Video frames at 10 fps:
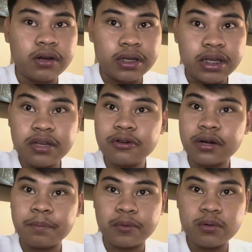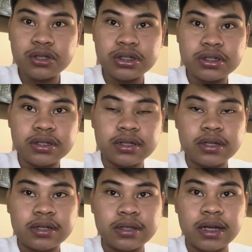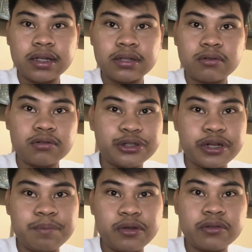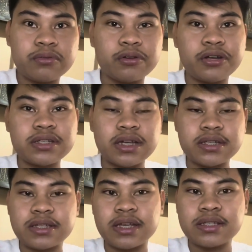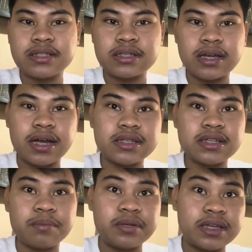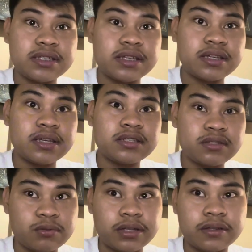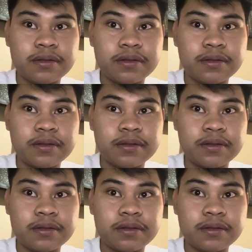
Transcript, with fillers: in your approach that contribute to your success as a BSc student.